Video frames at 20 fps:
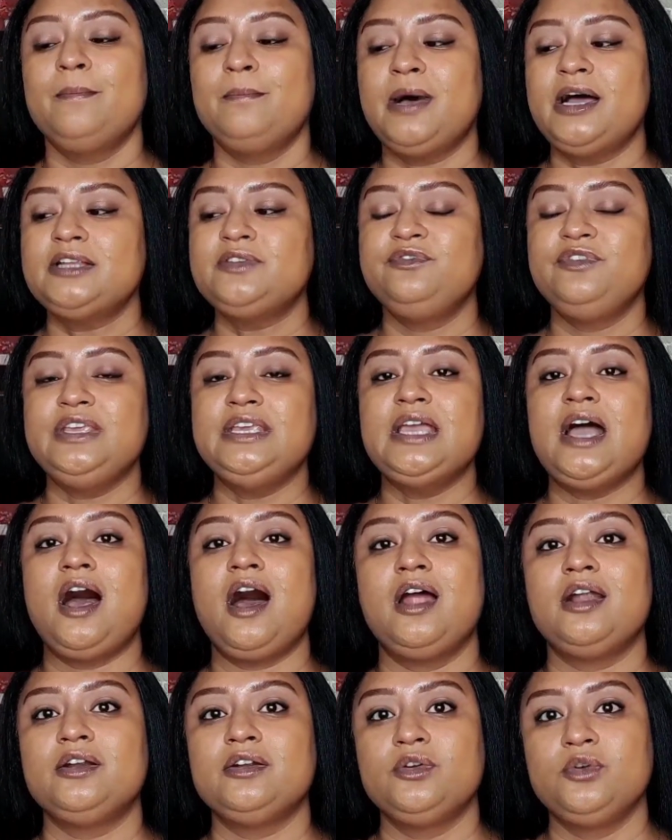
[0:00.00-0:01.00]
but we
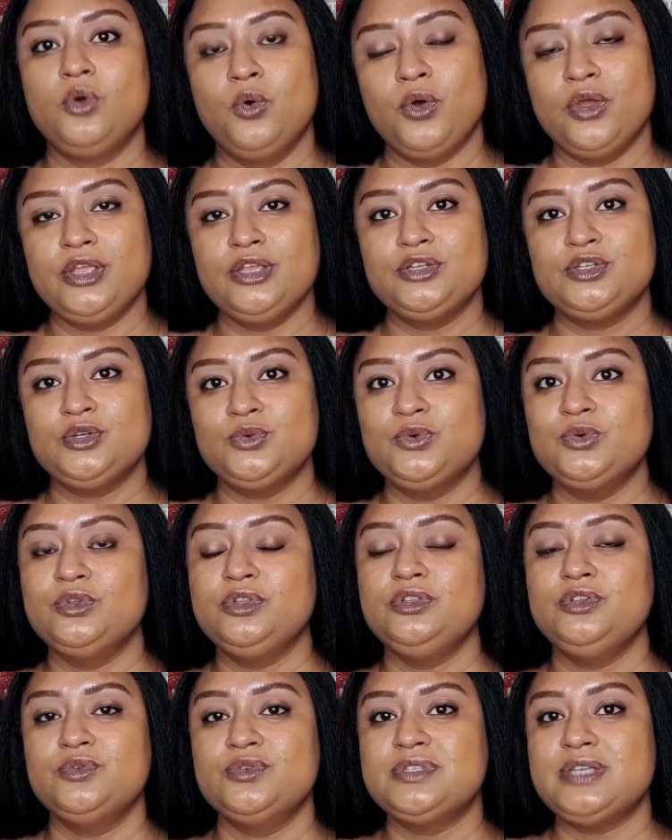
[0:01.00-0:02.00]
are going to
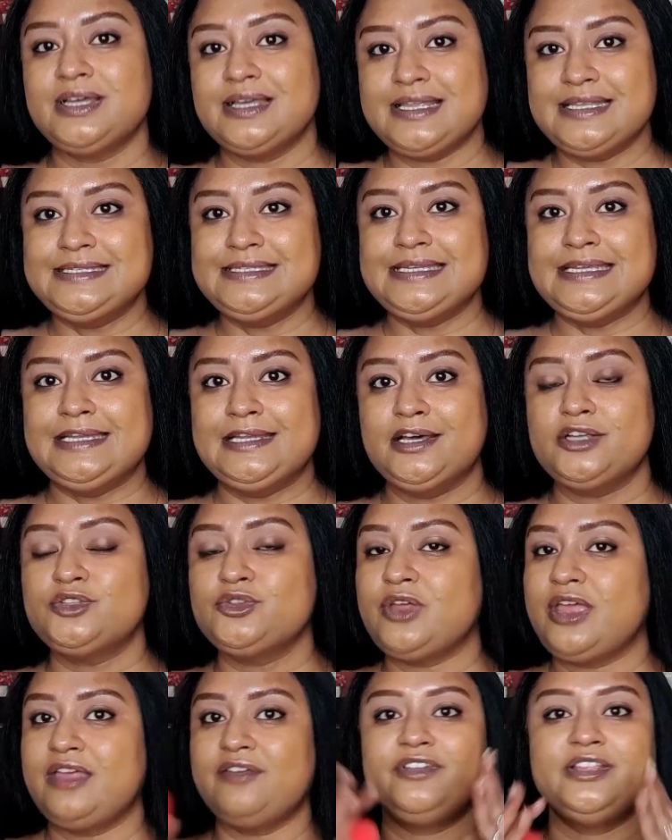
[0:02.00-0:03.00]
use a concealer,
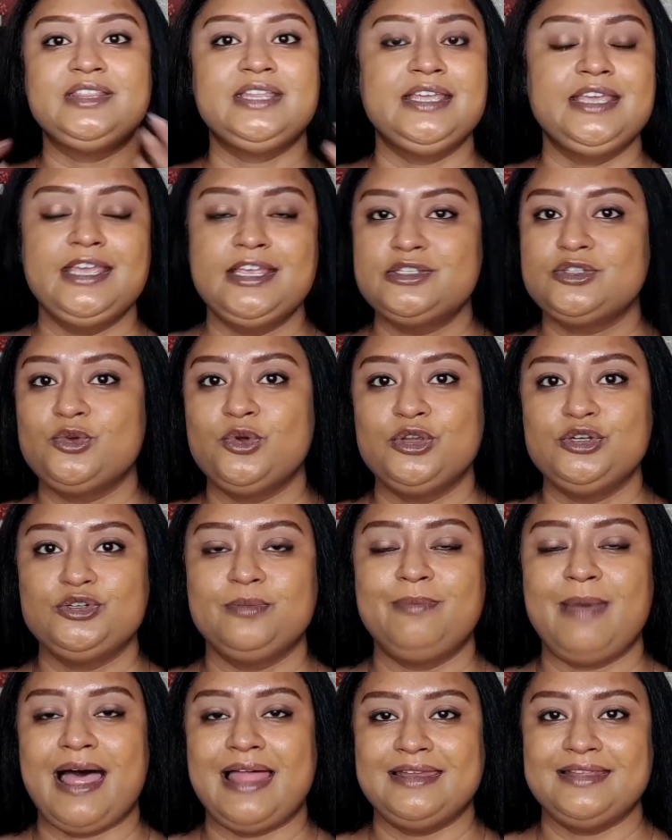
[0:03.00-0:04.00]
so everything is going to
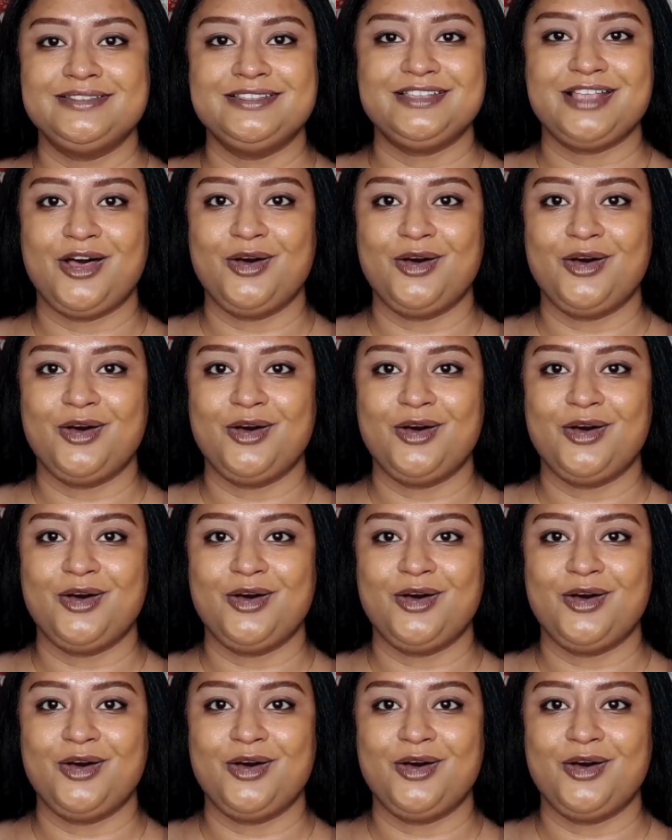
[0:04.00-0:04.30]
balance